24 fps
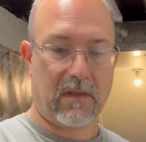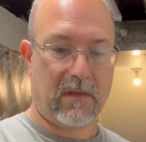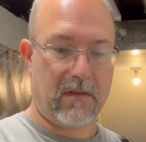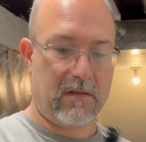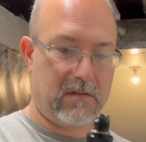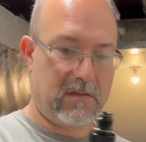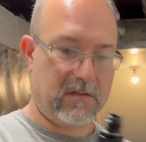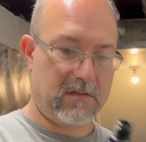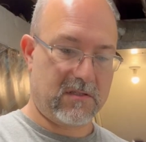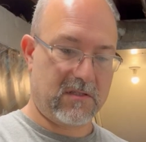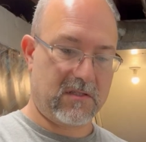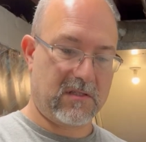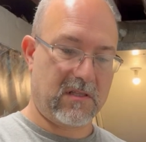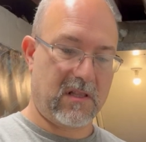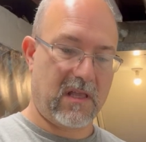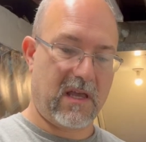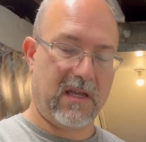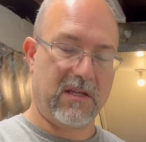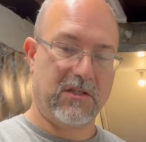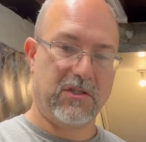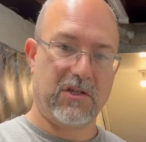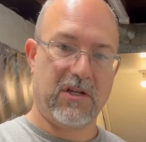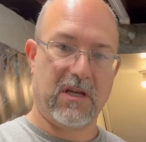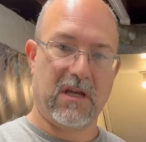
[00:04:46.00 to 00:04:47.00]
It's a
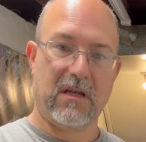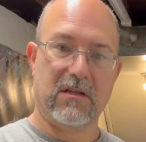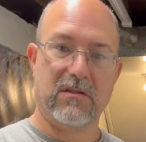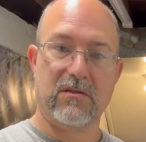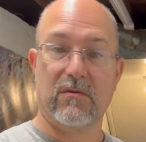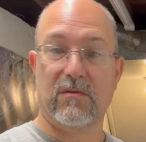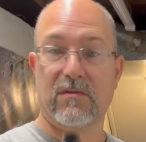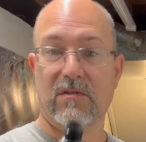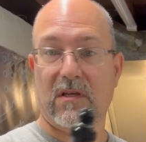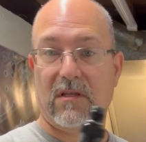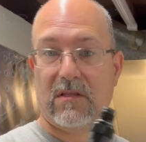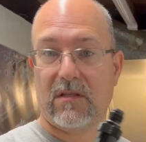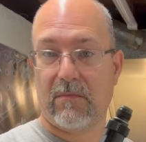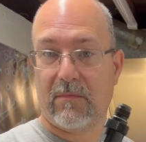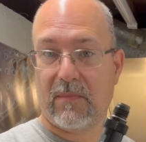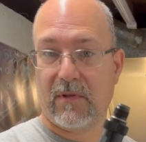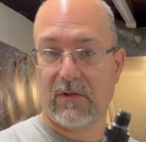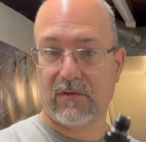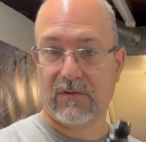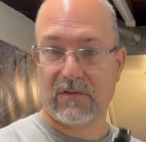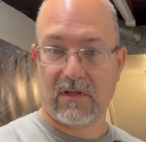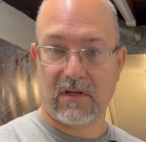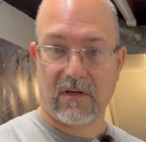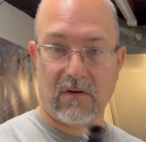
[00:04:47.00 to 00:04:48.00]
slide check, so it's got the
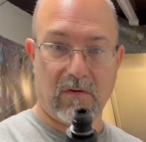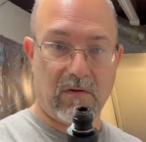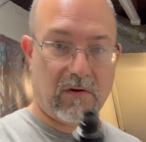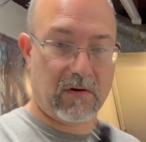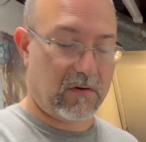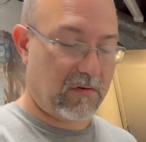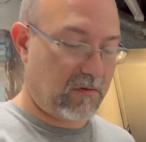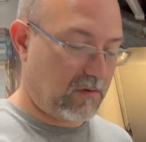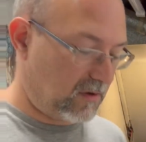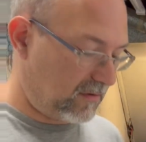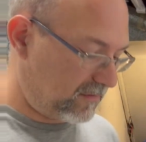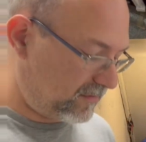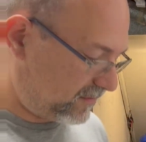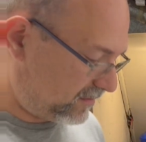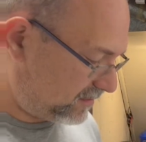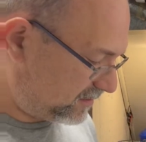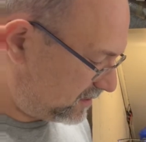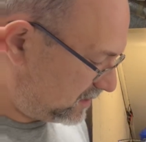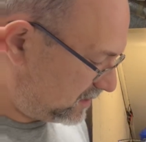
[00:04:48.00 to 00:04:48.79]
built-in on and off.